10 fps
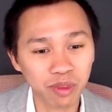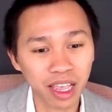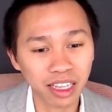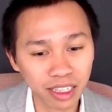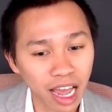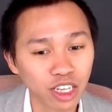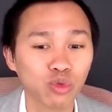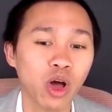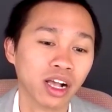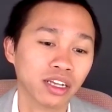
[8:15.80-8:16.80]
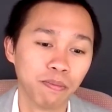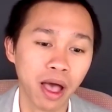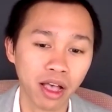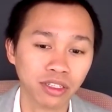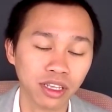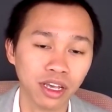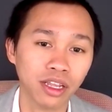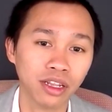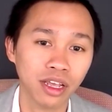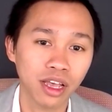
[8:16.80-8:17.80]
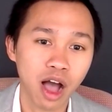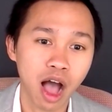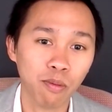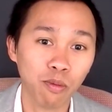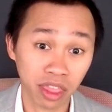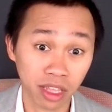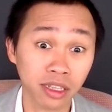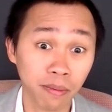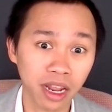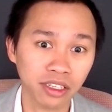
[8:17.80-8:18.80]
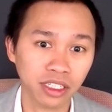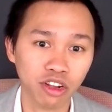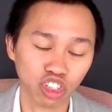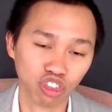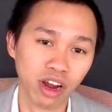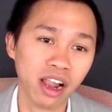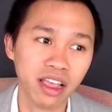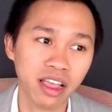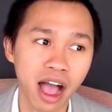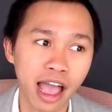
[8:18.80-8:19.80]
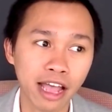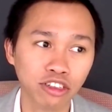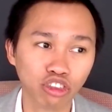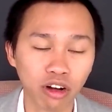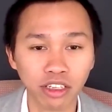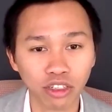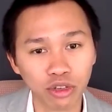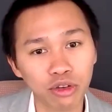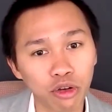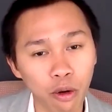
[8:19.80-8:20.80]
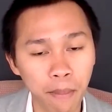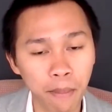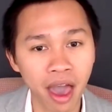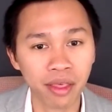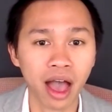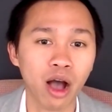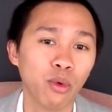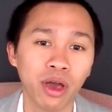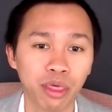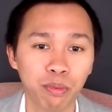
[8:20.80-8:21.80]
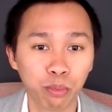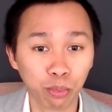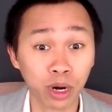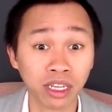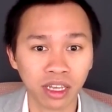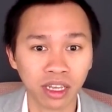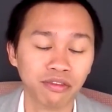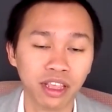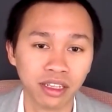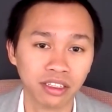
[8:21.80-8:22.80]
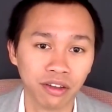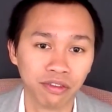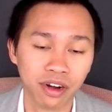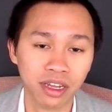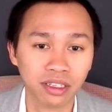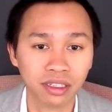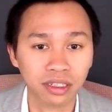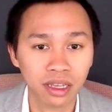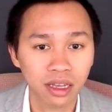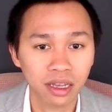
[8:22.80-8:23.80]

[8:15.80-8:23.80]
it's like to work as a person with a disability in Australia, and try to compare that with Britain if there's a difference?